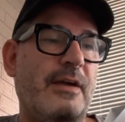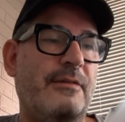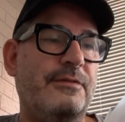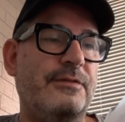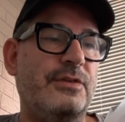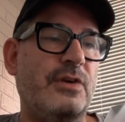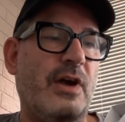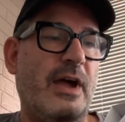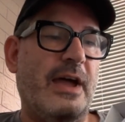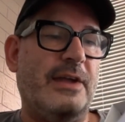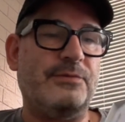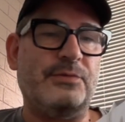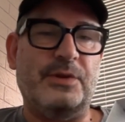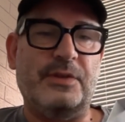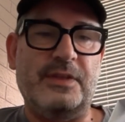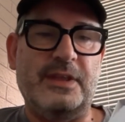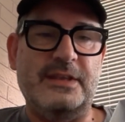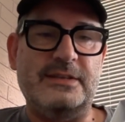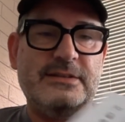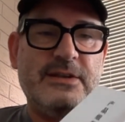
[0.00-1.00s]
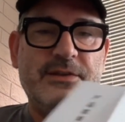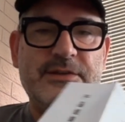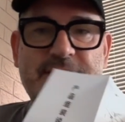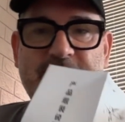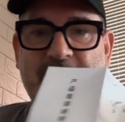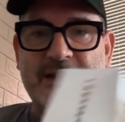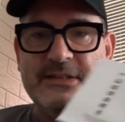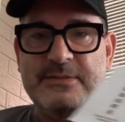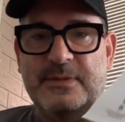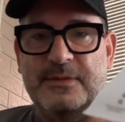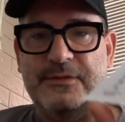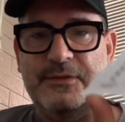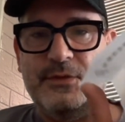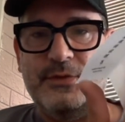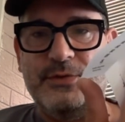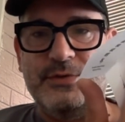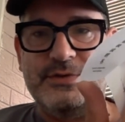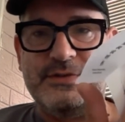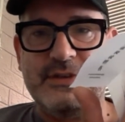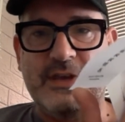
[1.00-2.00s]
I've not had one of these new stands
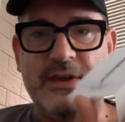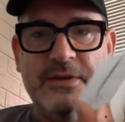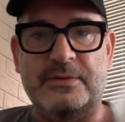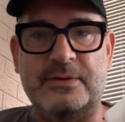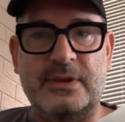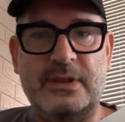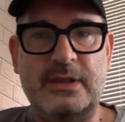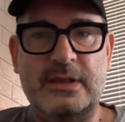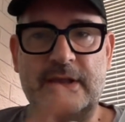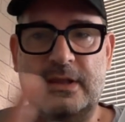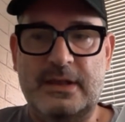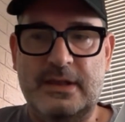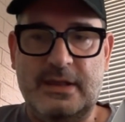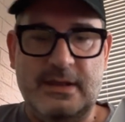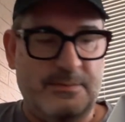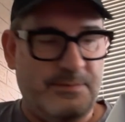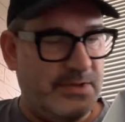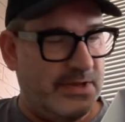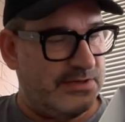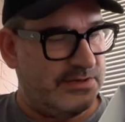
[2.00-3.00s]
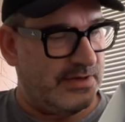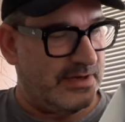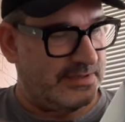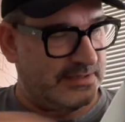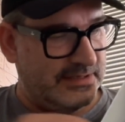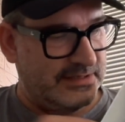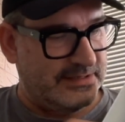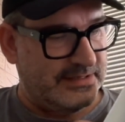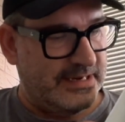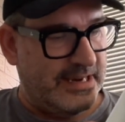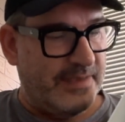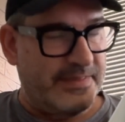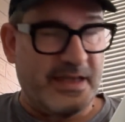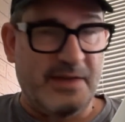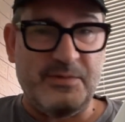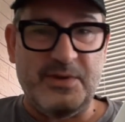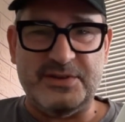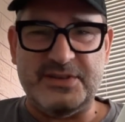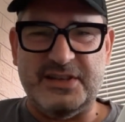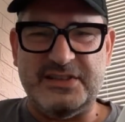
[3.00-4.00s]
before, so it'll be interesting to see how
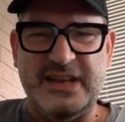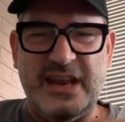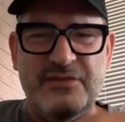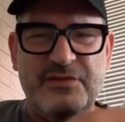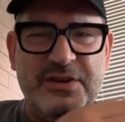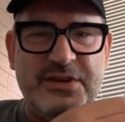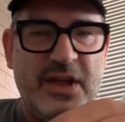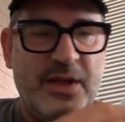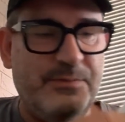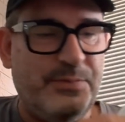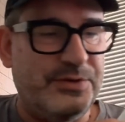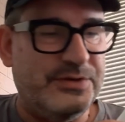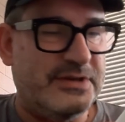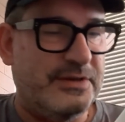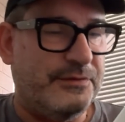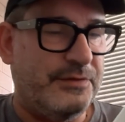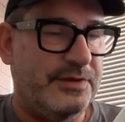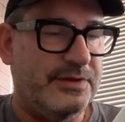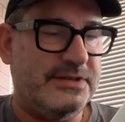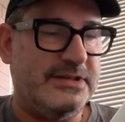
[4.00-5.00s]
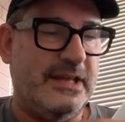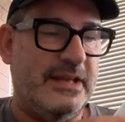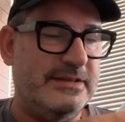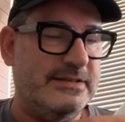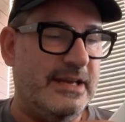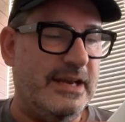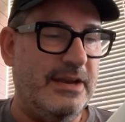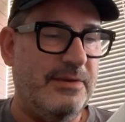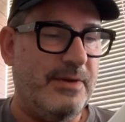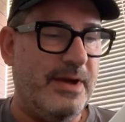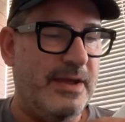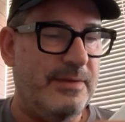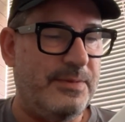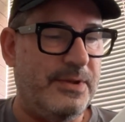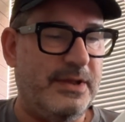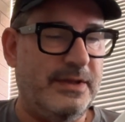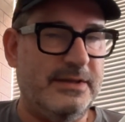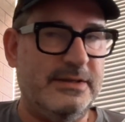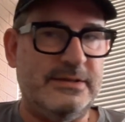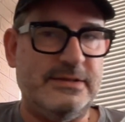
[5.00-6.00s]
that works. I generally don't put stuff on stands anyway,
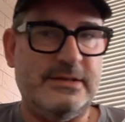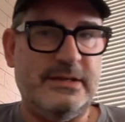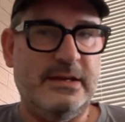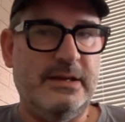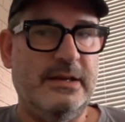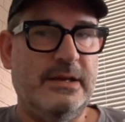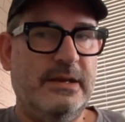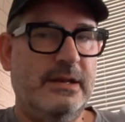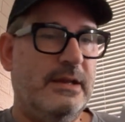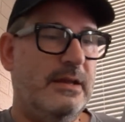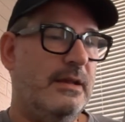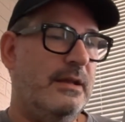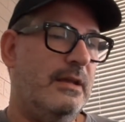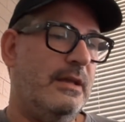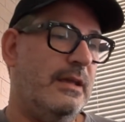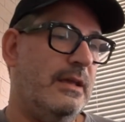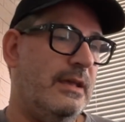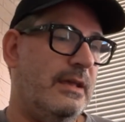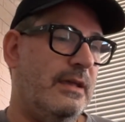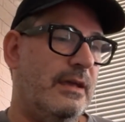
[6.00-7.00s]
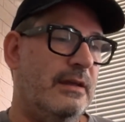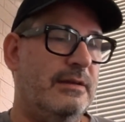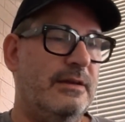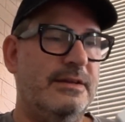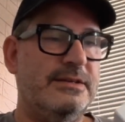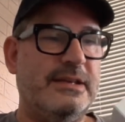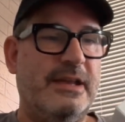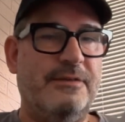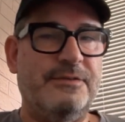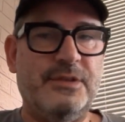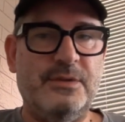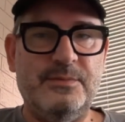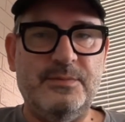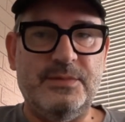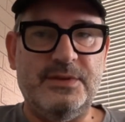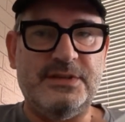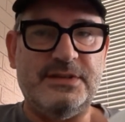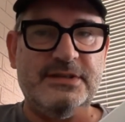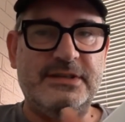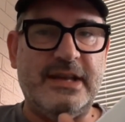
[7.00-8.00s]
because I like to have
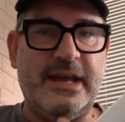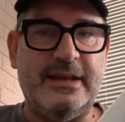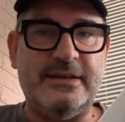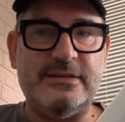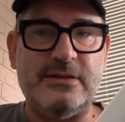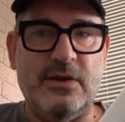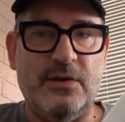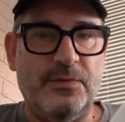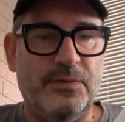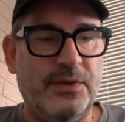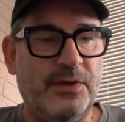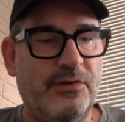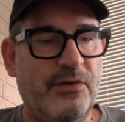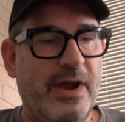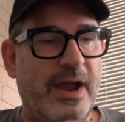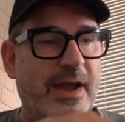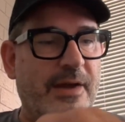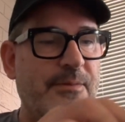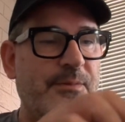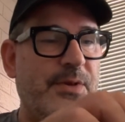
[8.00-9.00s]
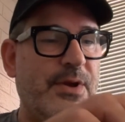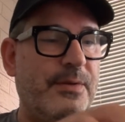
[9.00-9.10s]
them sat on the ground.